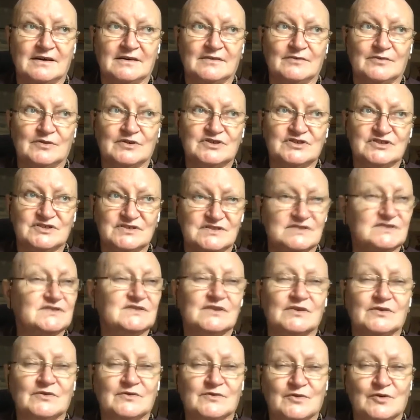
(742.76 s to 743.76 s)
which is,
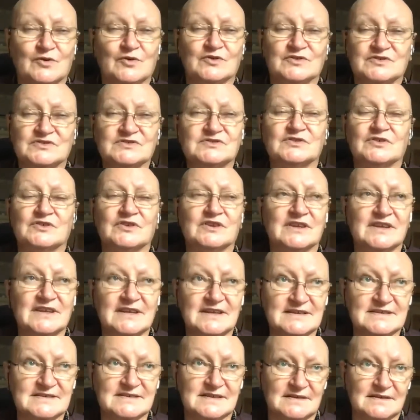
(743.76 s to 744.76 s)
of course, not an
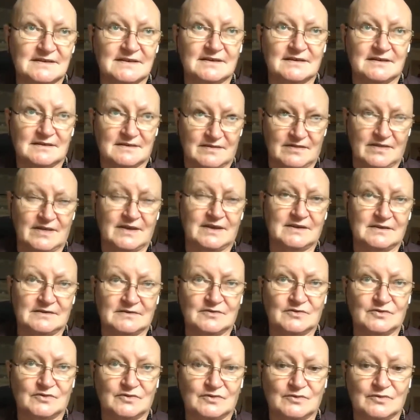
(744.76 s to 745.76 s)
easy thing
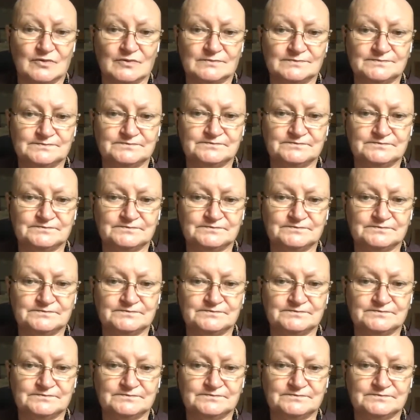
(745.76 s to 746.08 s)
to do.